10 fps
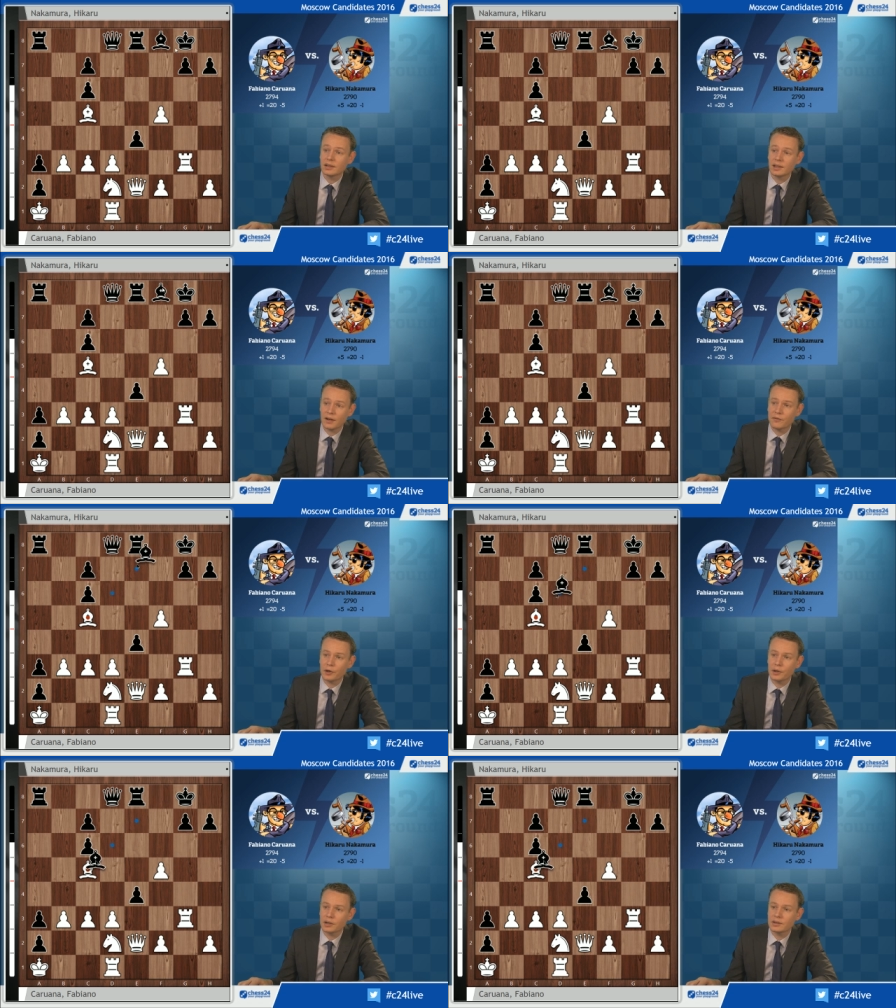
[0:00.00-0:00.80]

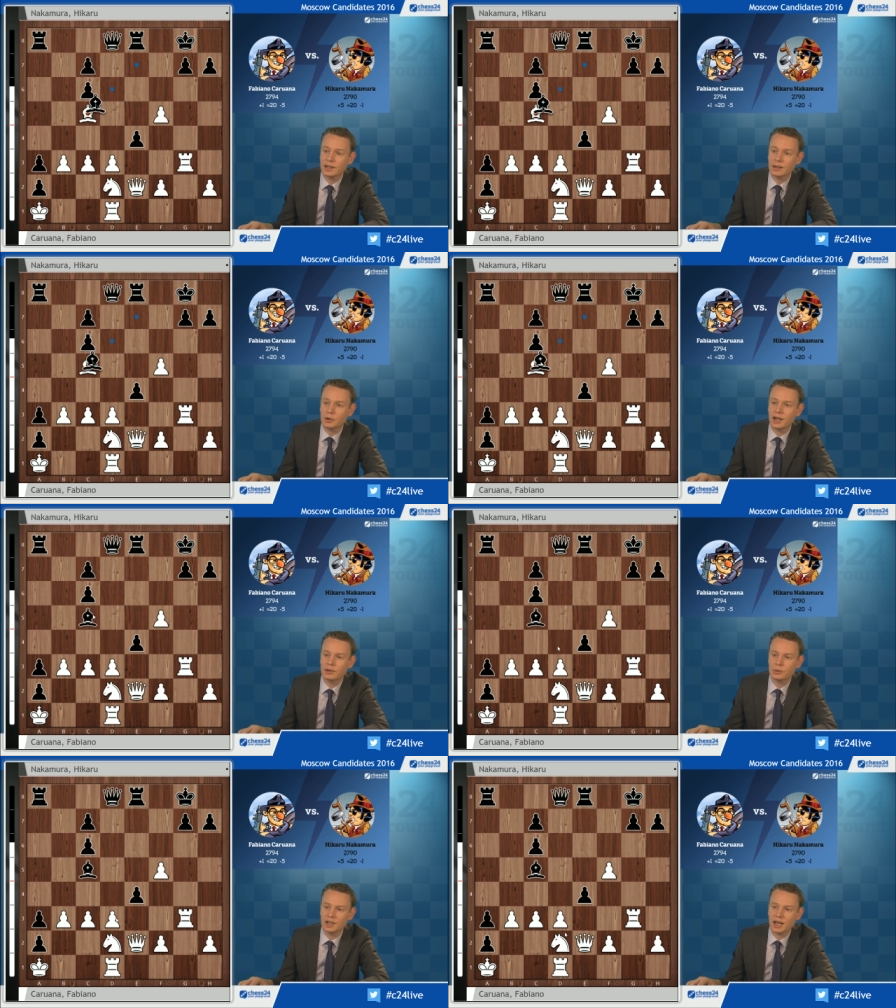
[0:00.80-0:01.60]
Therefore, Nakamura
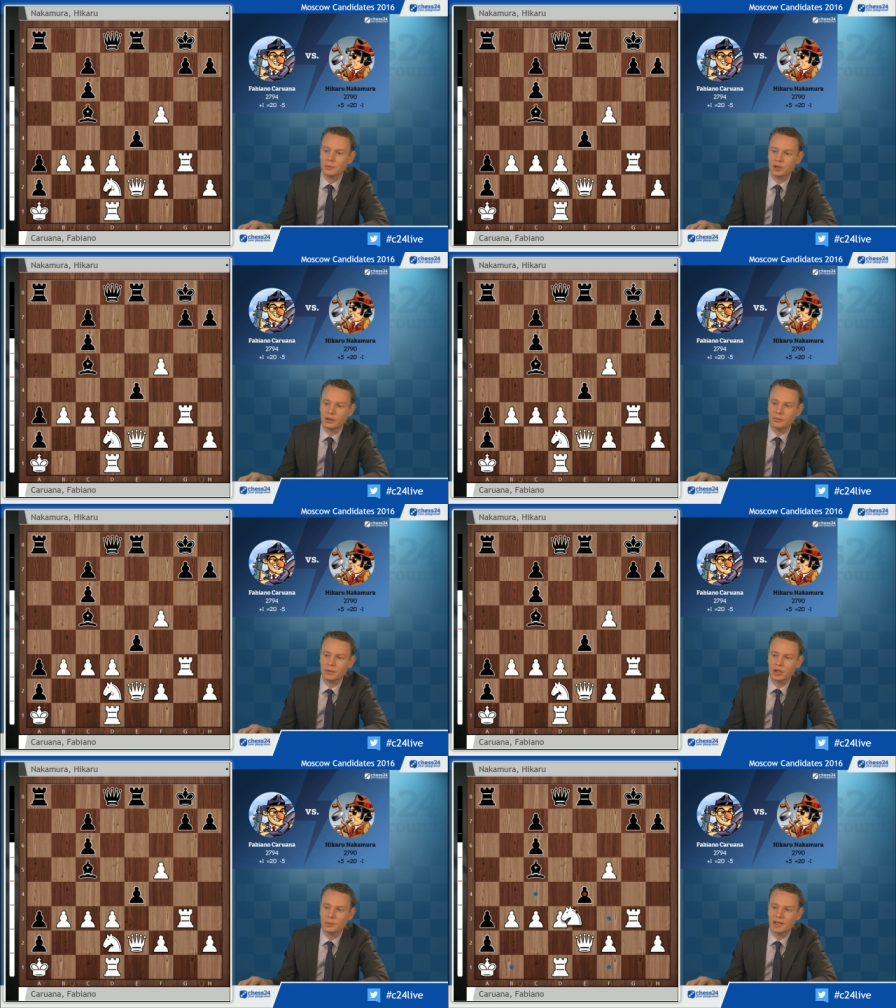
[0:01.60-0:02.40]
had to recapture,
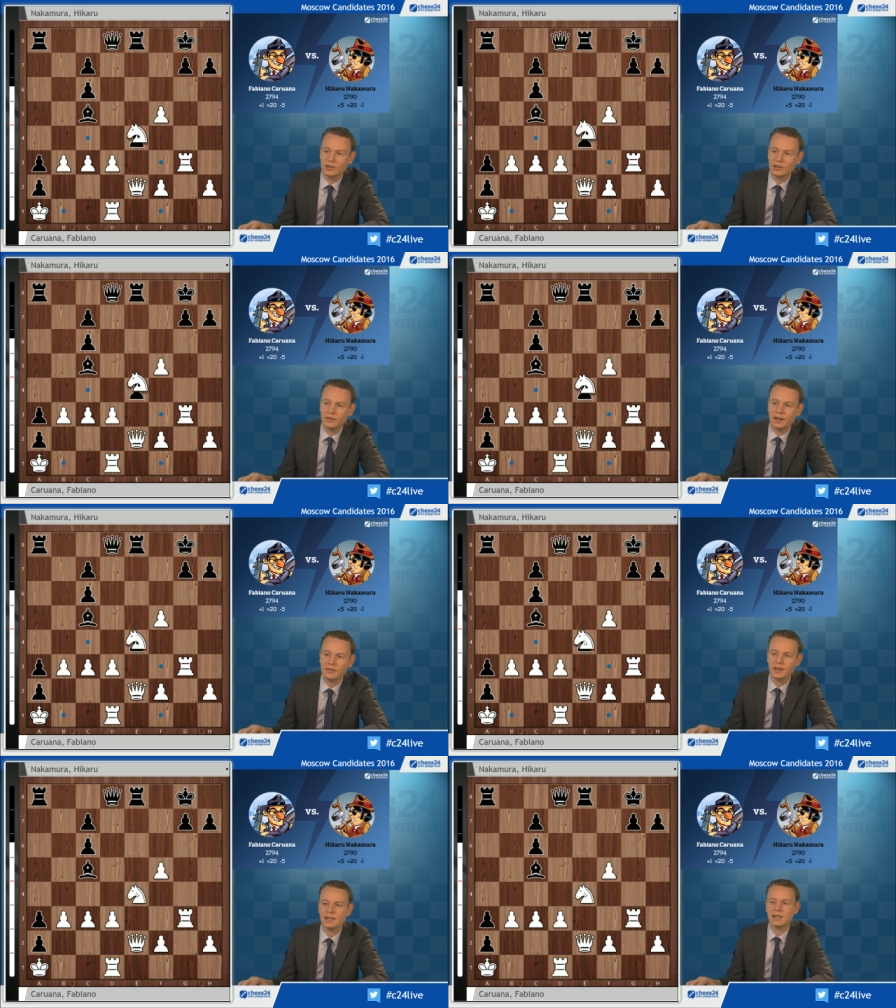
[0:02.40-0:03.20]
bishop takes
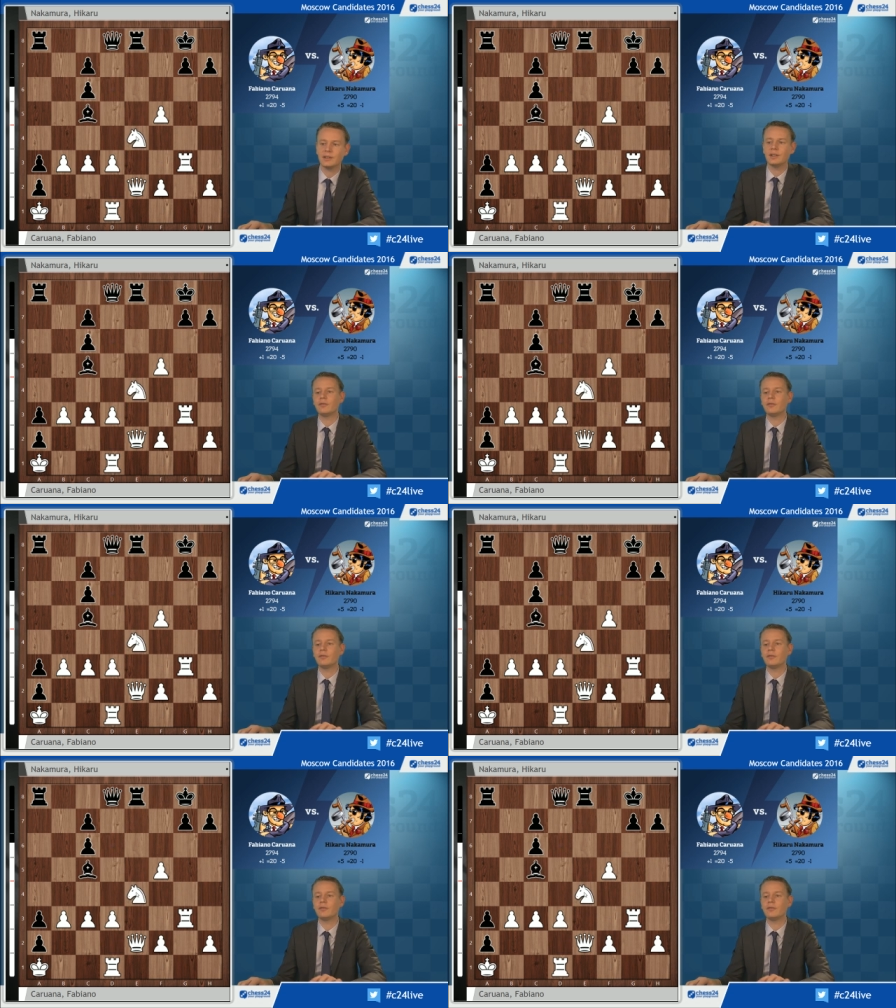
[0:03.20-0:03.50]
c5, knight takes